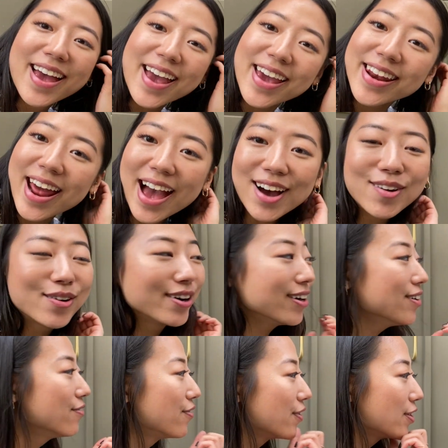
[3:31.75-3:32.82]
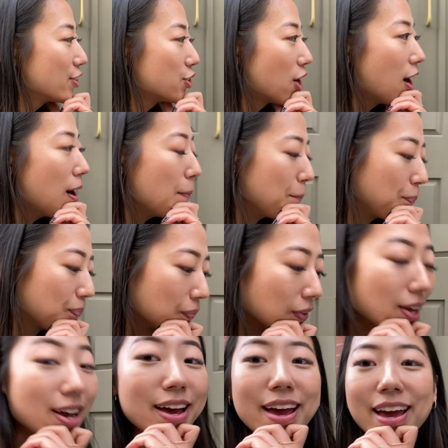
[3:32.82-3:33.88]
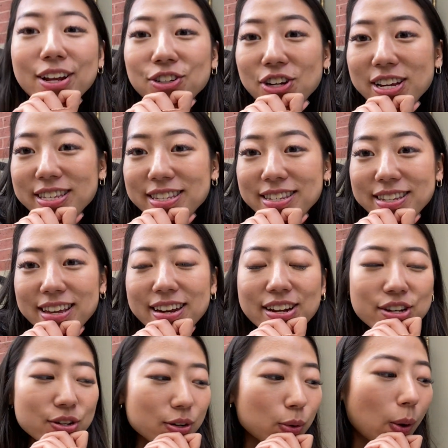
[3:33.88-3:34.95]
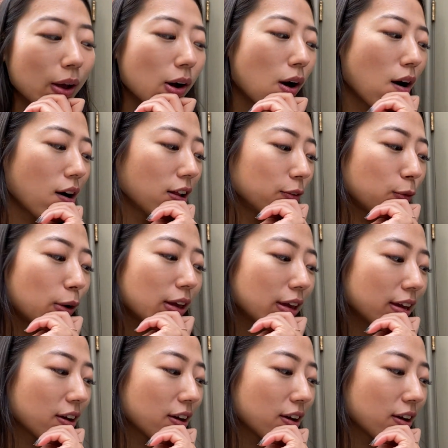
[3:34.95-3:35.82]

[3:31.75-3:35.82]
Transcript: an hour for the shop. And Jason's gonna do a quick haul of what he